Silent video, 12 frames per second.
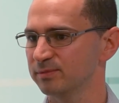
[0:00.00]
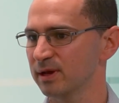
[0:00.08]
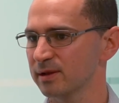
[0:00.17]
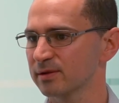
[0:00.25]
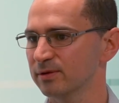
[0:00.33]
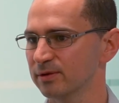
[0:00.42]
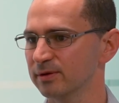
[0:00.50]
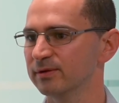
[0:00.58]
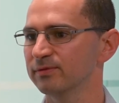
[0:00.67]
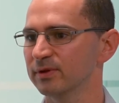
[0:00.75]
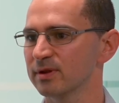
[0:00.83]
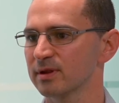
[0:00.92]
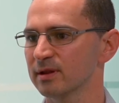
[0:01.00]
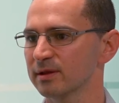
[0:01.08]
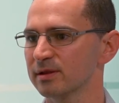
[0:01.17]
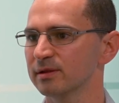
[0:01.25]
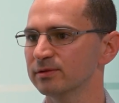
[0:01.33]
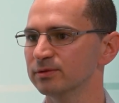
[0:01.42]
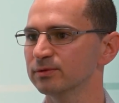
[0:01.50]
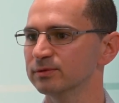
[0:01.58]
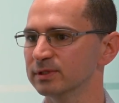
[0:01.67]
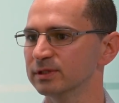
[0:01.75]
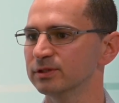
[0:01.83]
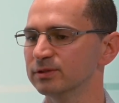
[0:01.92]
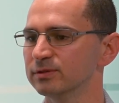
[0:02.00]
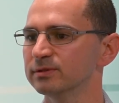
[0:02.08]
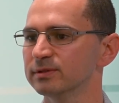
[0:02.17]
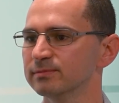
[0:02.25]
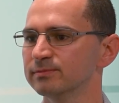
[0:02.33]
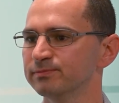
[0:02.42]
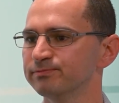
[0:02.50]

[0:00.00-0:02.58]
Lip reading: based on those legacy tools and issues.